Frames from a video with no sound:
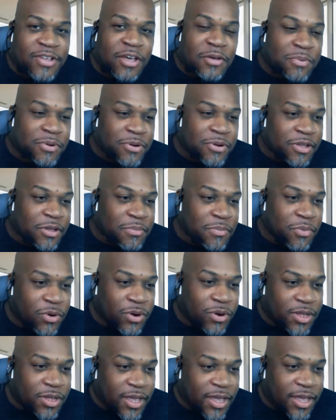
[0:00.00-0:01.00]
Helper, good
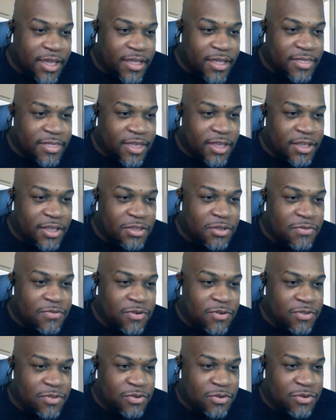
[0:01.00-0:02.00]
morning. And thank you
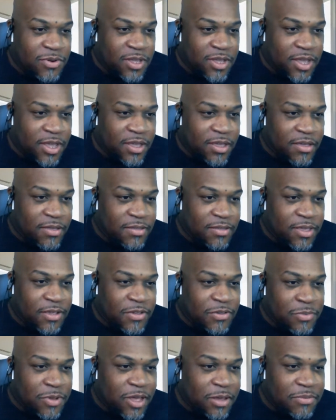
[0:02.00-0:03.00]
for tuning in.
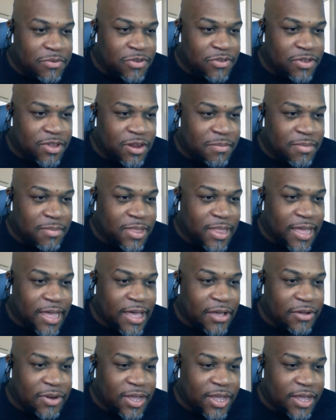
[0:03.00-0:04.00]
Thanks, Mom. She said I'm
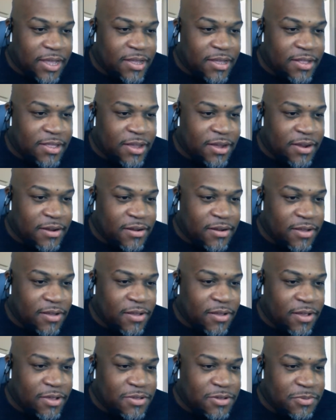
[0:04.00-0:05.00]
loud and clear.
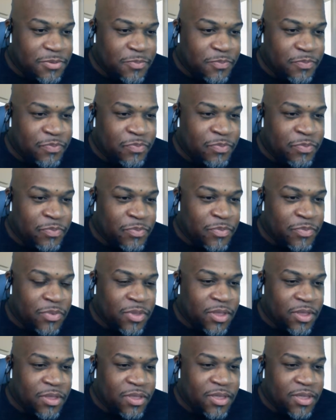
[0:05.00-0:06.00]
Awesome.
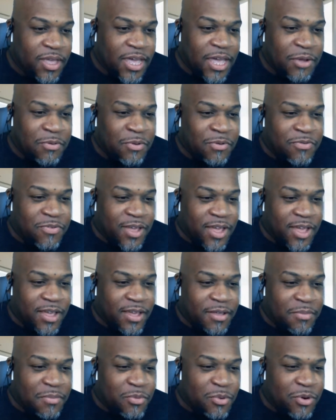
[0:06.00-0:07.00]
Hey, Reve,
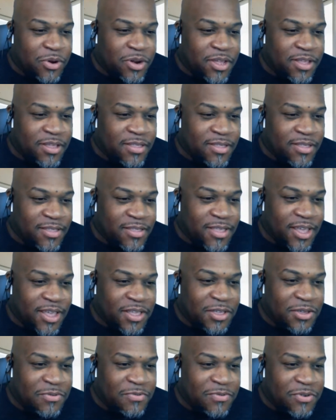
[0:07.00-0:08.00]
good morning.
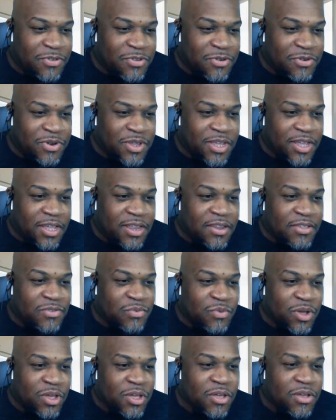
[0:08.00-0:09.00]
Thank you for tuning in
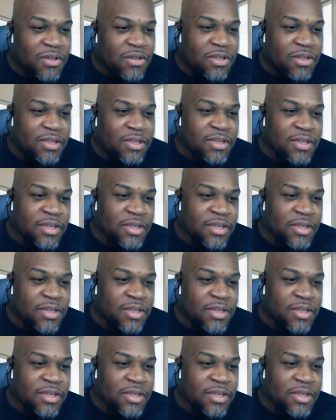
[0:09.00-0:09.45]
as well.